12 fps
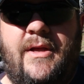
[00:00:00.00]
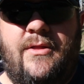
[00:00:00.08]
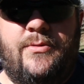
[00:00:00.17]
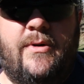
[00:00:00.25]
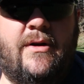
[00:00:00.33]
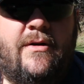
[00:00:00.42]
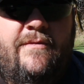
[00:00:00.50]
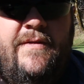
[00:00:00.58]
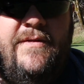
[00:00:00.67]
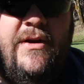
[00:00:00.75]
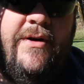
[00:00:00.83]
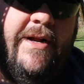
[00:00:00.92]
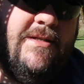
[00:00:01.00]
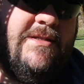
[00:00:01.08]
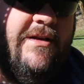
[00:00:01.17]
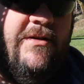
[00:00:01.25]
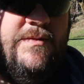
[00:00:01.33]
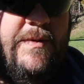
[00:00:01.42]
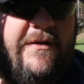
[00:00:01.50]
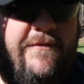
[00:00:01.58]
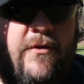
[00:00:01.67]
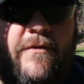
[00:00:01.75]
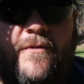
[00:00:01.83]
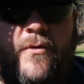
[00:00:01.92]
being 350 grain instead of those big
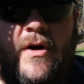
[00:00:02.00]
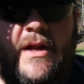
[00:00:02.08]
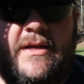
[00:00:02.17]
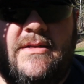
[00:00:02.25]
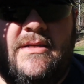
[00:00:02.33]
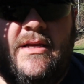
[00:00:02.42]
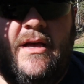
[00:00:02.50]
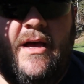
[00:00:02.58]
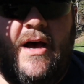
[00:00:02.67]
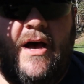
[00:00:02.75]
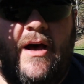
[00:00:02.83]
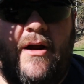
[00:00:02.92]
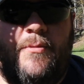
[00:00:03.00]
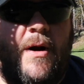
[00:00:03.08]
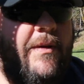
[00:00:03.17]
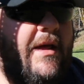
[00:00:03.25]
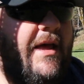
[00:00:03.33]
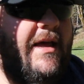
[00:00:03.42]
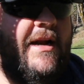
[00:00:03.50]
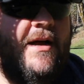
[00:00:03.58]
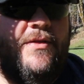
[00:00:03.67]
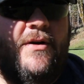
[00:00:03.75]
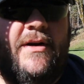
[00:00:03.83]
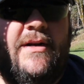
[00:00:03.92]
440s are probably going to get
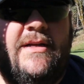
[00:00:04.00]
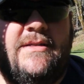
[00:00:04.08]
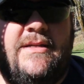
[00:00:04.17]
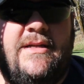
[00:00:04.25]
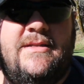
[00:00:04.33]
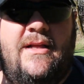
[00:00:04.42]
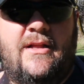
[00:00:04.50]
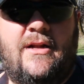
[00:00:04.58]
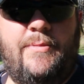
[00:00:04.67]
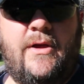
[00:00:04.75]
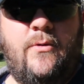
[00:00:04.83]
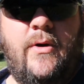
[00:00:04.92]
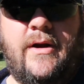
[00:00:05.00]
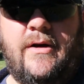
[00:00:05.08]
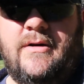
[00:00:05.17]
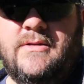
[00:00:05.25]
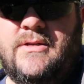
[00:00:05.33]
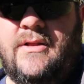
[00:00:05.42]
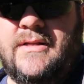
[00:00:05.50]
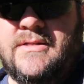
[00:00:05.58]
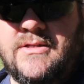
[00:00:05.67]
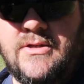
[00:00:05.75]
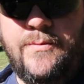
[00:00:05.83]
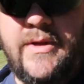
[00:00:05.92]
out their distance a little bit quicker. So let's
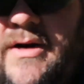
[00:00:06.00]
zoom